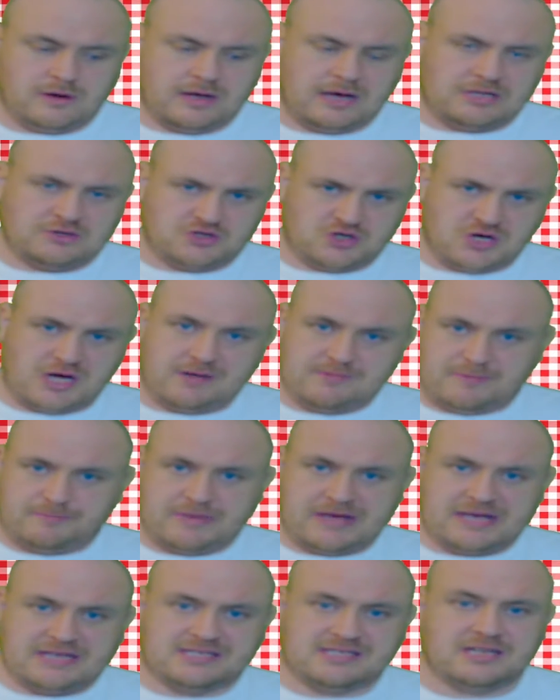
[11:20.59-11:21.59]
I'll try my
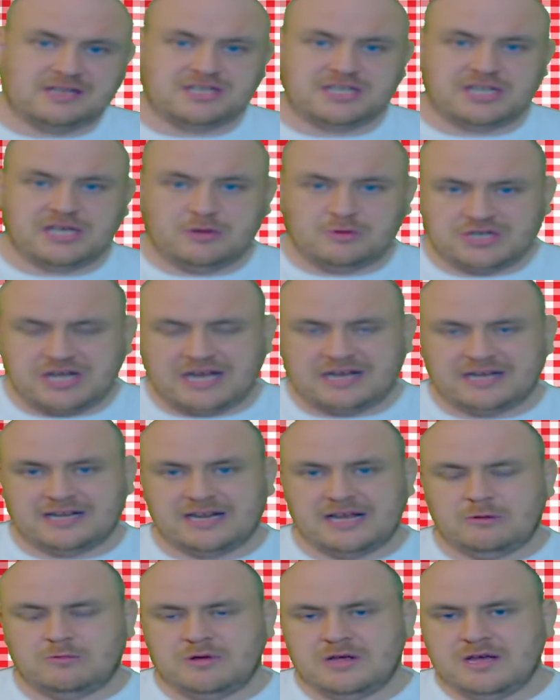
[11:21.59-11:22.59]
best to check
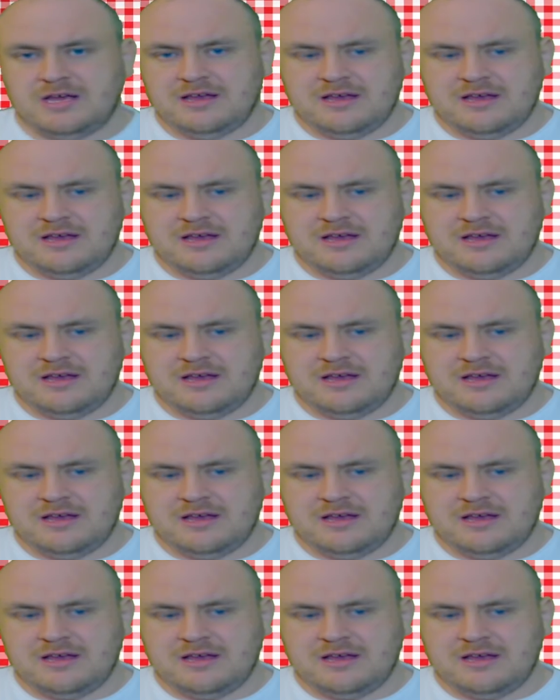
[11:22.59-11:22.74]
it out.